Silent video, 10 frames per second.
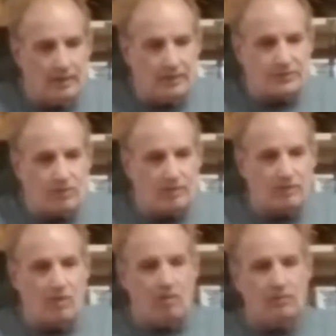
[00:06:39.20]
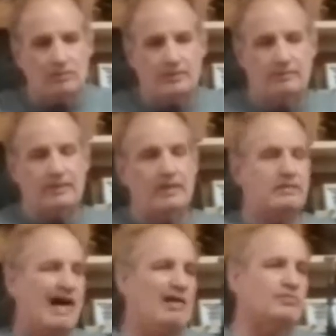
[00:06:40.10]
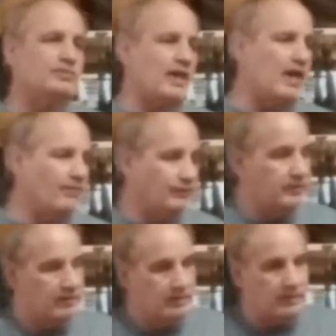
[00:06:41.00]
And I started calling them, and they gobbled everything.